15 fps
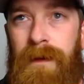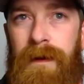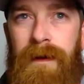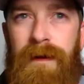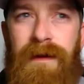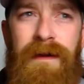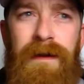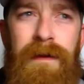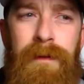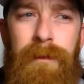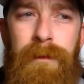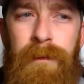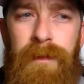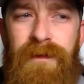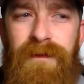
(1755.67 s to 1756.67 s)
again,
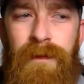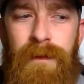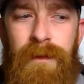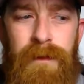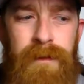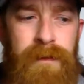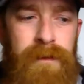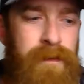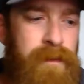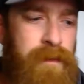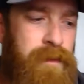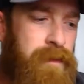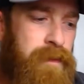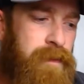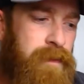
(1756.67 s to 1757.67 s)
before,
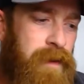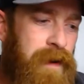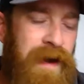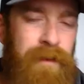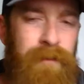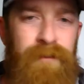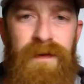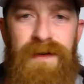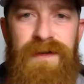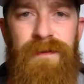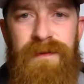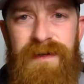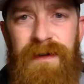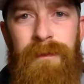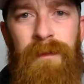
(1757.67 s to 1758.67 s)
I hadn't fished for
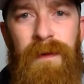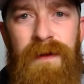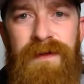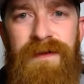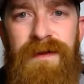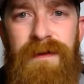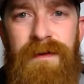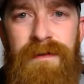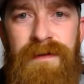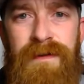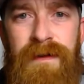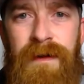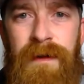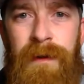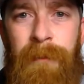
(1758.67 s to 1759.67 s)
10 plus years.
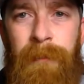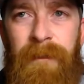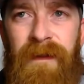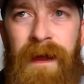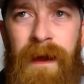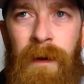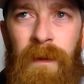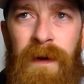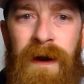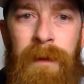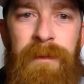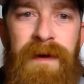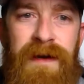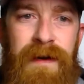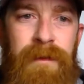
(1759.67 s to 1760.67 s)
And when I
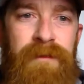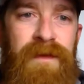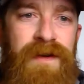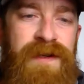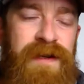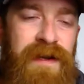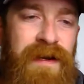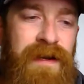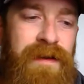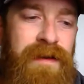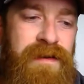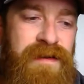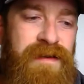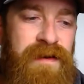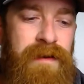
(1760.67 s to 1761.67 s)
picked up fishing again
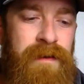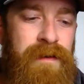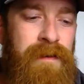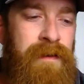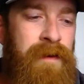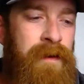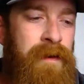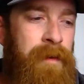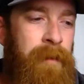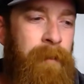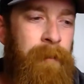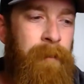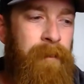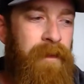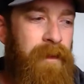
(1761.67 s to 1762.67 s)
this year,
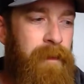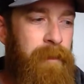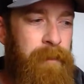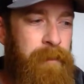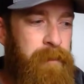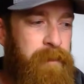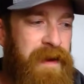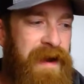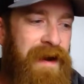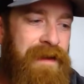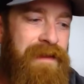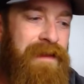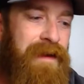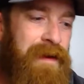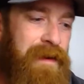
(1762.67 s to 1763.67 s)
back
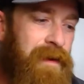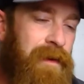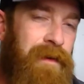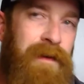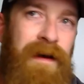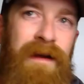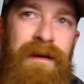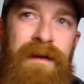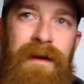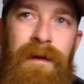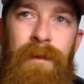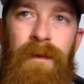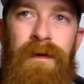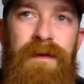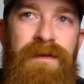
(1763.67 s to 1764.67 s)
then, all I did
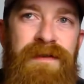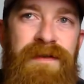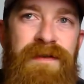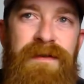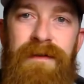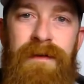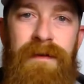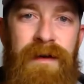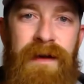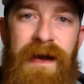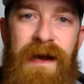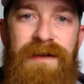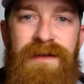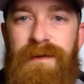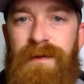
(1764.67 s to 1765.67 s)
was
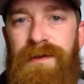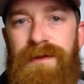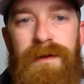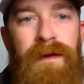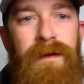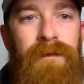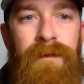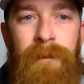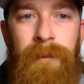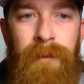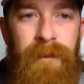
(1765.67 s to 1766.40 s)
cast and retrieve.